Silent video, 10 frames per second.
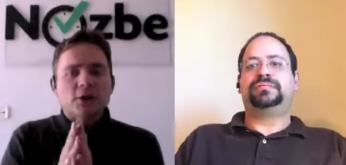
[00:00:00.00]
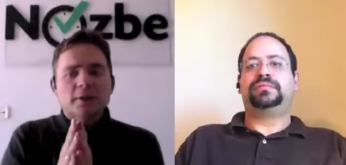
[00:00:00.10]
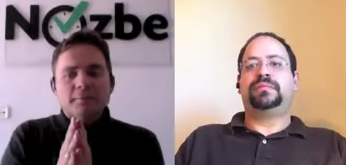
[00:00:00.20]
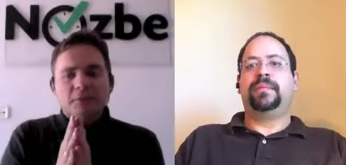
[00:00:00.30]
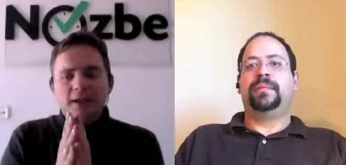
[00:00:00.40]

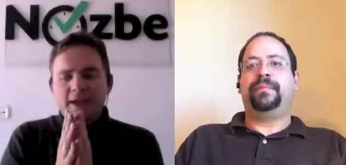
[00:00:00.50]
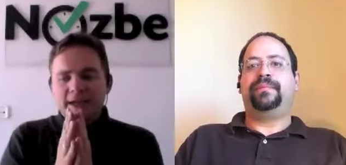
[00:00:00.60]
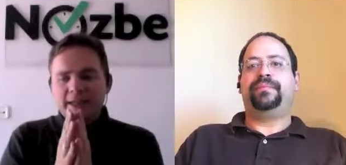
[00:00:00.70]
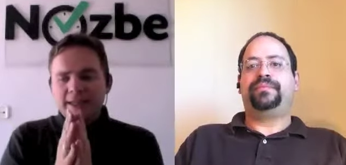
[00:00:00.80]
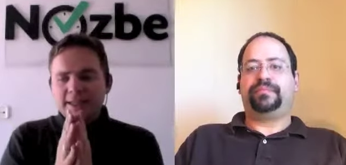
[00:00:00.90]
Speaker 1: So
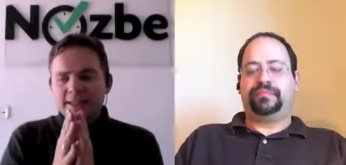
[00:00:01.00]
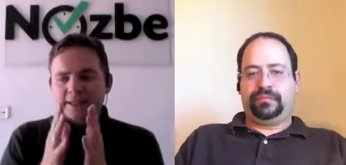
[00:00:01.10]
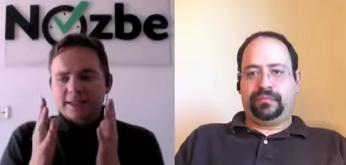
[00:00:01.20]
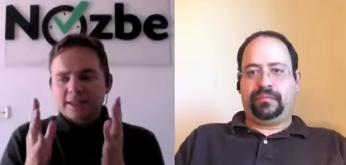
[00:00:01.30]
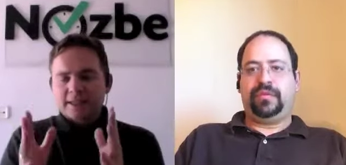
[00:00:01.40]
uh,
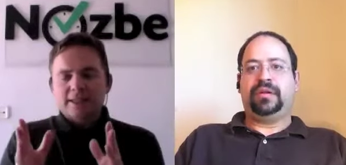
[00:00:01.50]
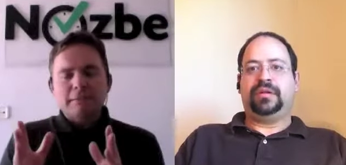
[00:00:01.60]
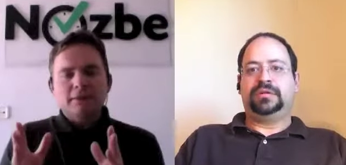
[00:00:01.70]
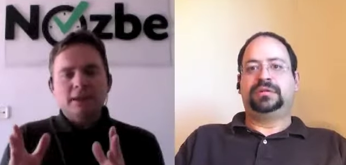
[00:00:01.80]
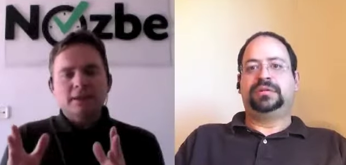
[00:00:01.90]
the, the,
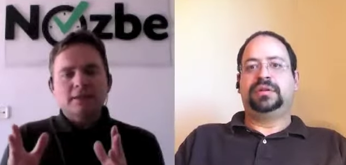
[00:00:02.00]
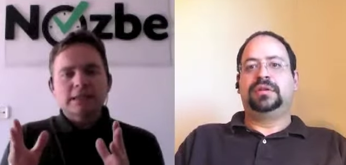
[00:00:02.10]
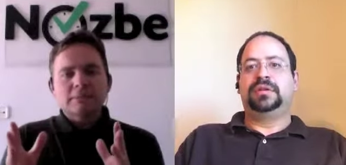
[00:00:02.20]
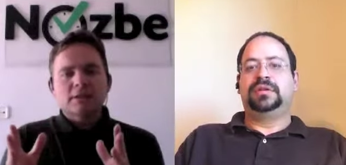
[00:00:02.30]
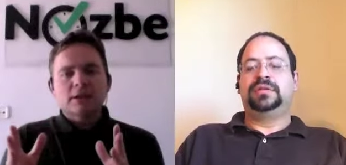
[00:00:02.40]
the same
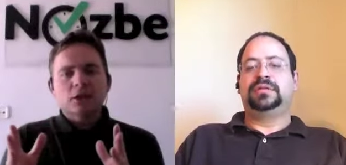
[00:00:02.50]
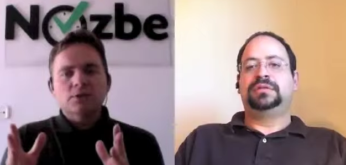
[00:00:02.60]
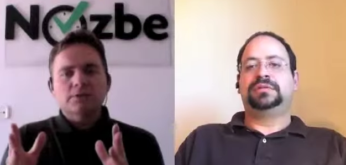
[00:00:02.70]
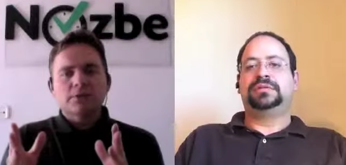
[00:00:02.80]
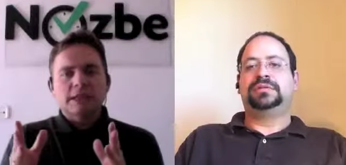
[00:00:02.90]
thing the same
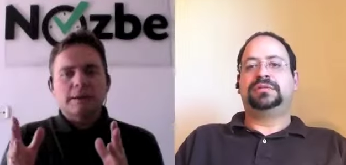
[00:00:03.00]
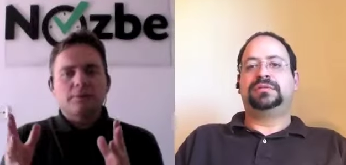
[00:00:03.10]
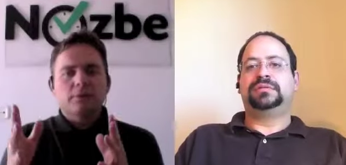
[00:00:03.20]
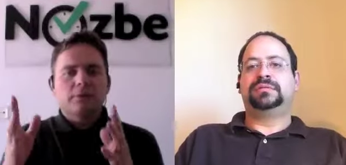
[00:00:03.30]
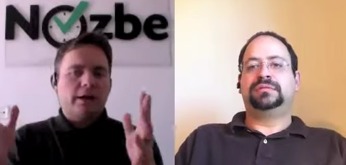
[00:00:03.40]
thing goes, for
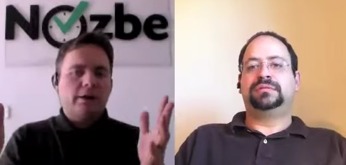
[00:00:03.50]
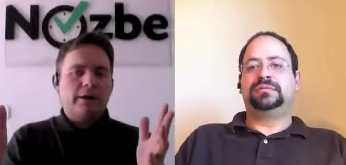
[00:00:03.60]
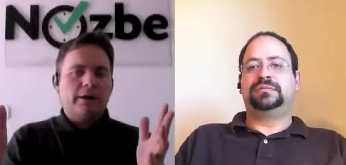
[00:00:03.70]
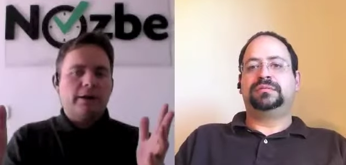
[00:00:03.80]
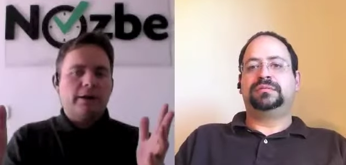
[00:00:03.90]
example,
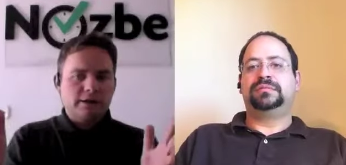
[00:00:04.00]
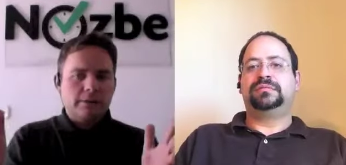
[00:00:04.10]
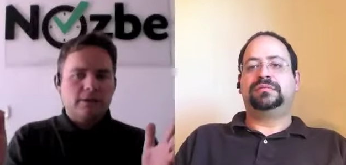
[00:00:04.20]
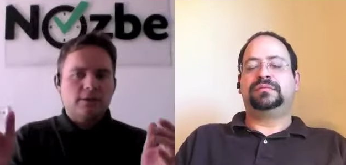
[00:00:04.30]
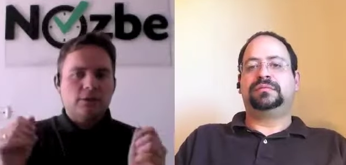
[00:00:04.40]
with
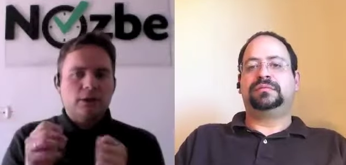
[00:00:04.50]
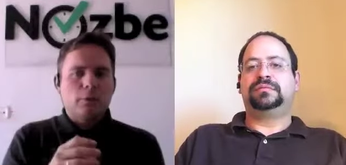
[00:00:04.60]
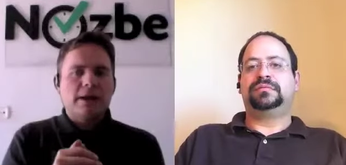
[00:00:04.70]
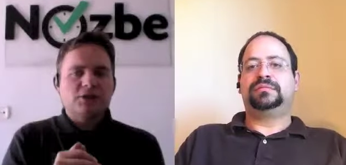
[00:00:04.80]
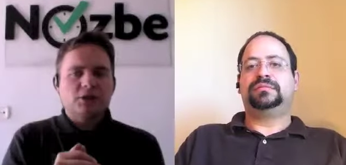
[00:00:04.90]
the
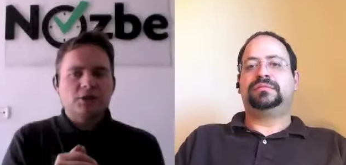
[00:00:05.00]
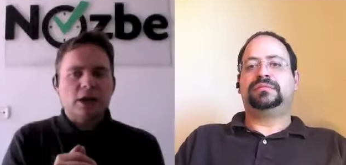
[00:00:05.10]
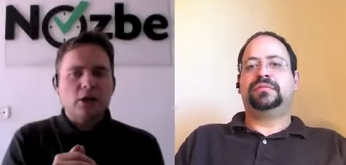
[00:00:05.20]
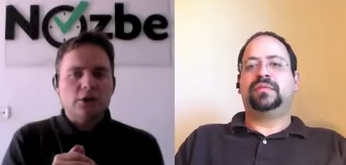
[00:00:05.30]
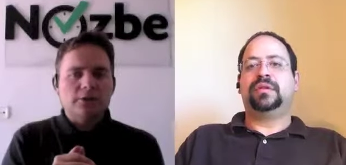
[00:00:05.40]
thing we
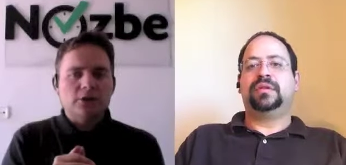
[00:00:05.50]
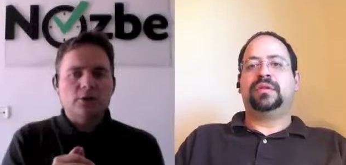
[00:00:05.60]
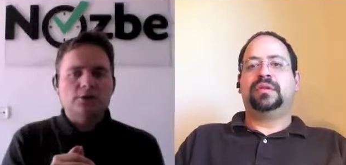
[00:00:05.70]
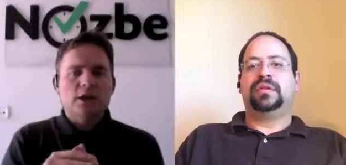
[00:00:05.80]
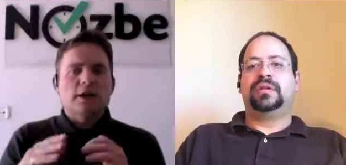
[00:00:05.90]
mentioned in earlier
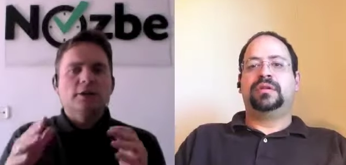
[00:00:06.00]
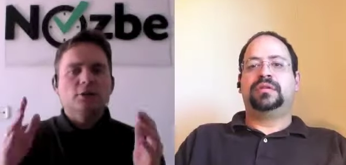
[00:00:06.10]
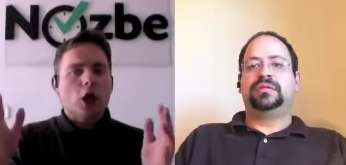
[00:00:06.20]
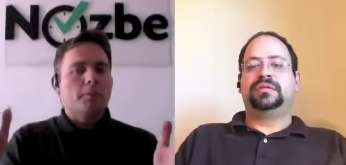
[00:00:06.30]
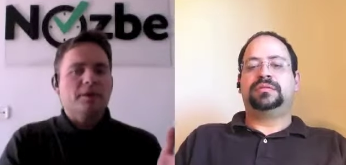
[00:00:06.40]
videos,
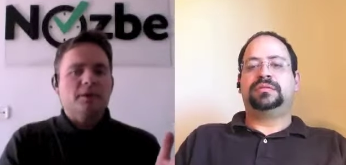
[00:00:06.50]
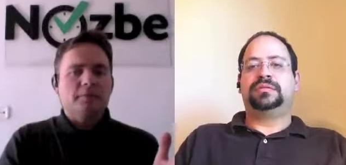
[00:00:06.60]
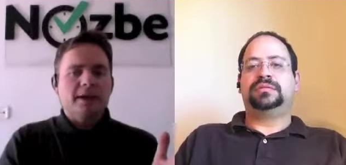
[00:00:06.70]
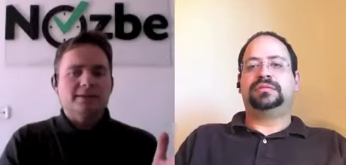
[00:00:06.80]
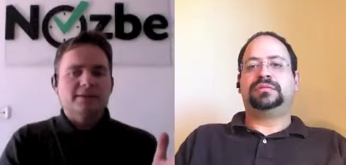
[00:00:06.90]

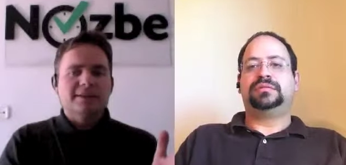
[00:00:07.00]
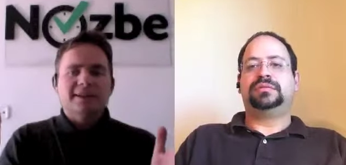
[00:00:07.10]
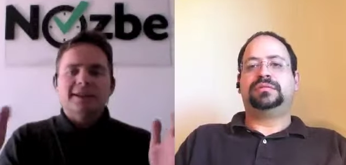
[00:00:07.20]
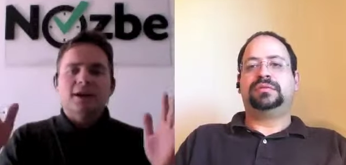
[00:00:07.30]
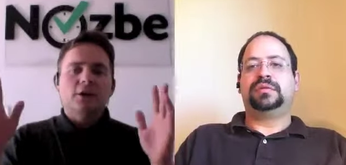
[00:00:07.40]
copy and paste.
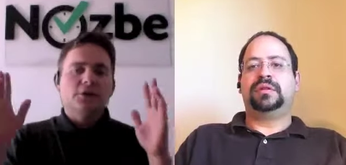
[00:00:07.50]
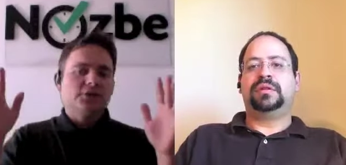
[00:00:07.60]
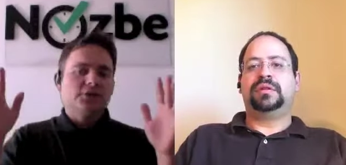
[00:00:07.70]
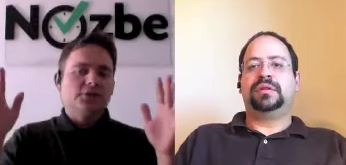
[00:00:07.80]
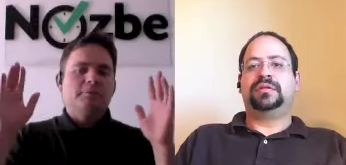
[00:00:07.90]

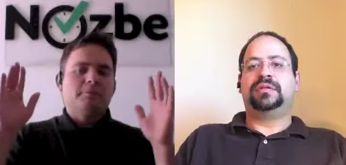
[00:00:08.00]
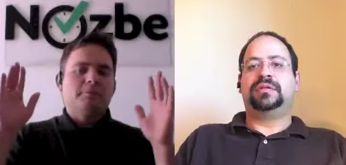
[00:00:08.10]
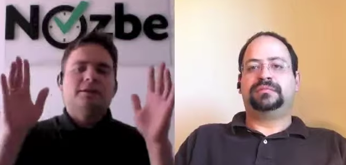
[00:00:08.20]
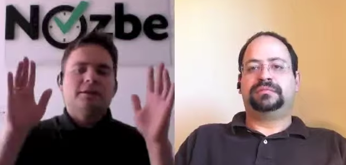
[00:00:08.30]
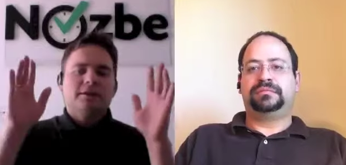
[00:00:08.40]
This is
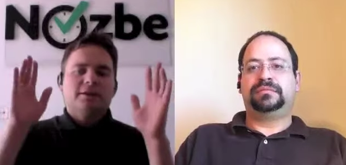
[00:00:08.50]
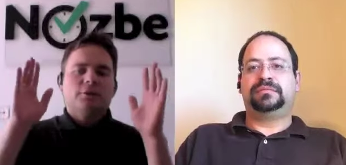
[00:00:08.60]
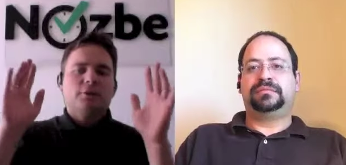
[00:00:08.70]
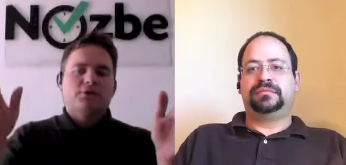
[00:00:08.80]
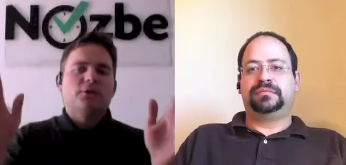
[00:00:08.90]
a big
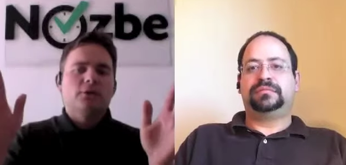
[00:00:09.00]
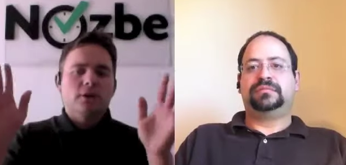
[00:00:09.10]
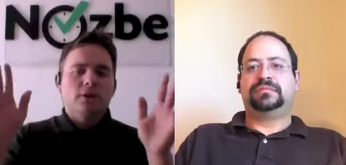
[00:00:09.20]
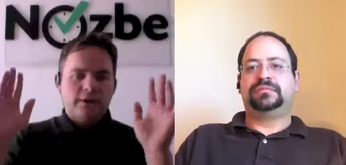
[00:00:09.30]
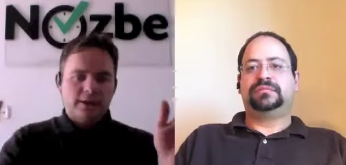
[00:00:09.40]

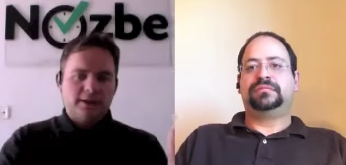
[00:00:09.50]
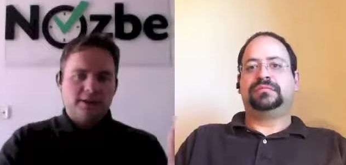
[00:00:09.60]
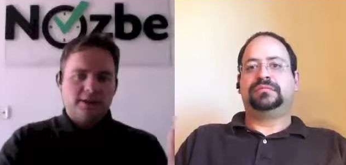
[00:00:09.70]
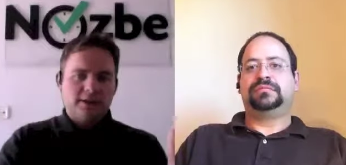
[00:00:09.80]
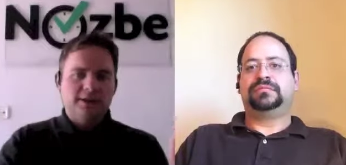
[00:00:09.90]
wishful
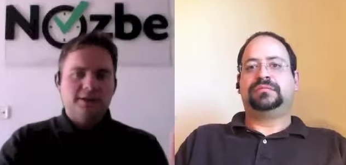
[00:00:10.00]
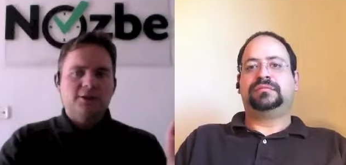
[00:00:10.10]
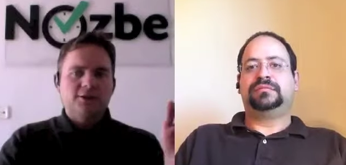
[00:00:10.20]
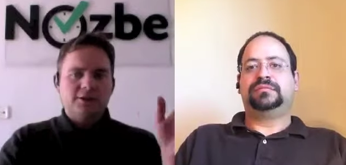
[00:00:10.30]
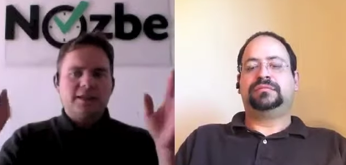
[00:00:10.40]
thinking
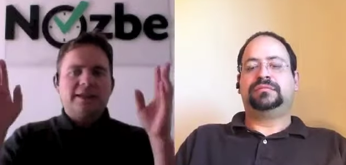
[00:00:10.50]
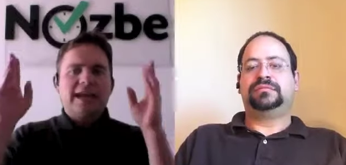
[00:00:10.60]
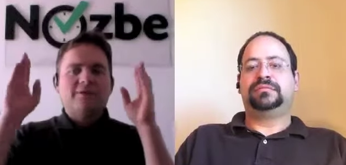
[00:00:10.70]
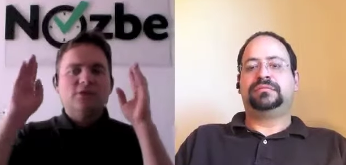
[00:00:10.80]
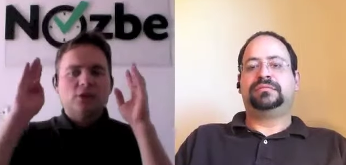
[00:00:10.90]

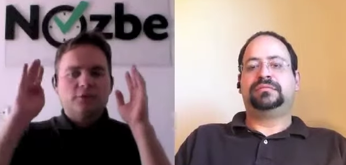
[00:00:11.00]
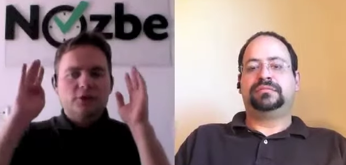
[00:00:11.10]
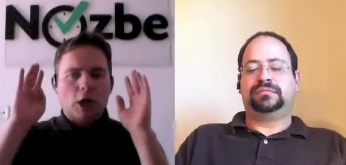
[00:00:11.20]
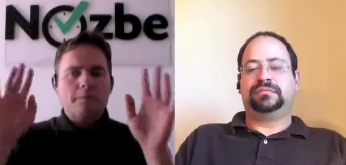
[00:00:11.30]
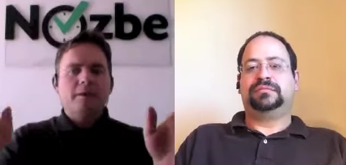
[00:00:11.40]
because they haven't
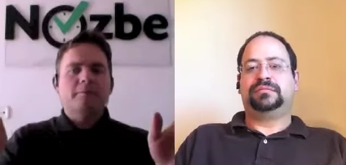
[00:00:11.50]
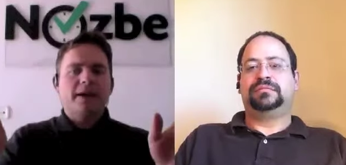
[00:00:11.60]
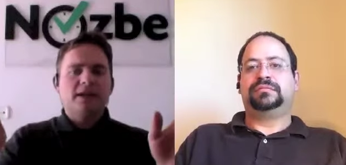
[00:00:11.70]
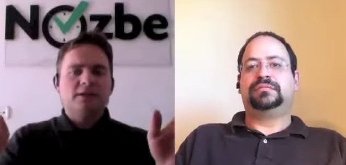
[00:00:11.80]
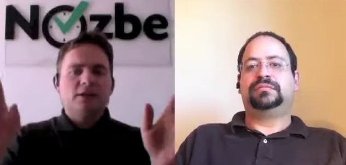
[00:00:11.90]
solved the
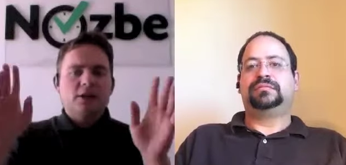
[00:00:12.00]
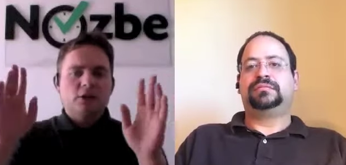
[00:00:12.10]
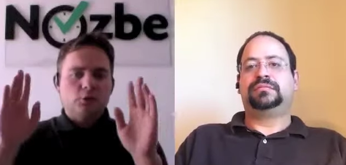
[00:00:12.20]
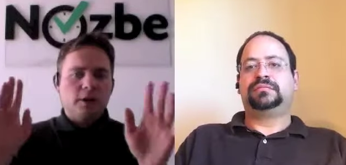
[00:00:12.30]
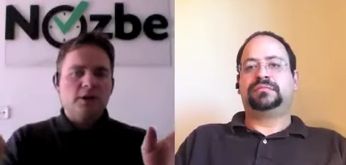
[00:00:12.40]
copy and
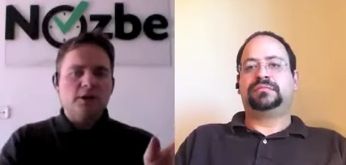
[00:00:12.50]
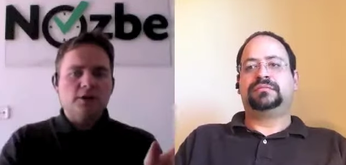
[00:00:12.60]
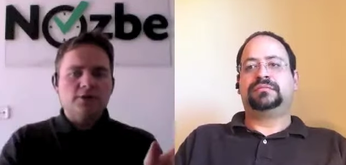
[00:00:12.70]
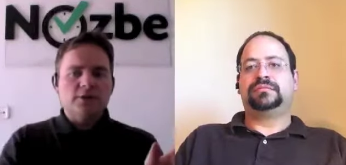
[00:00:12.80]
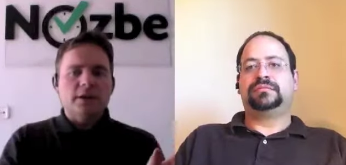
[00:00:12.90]
paste in
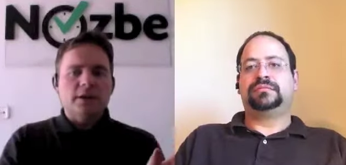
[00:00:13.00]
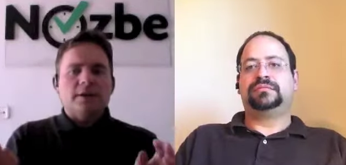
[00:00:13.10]
20 years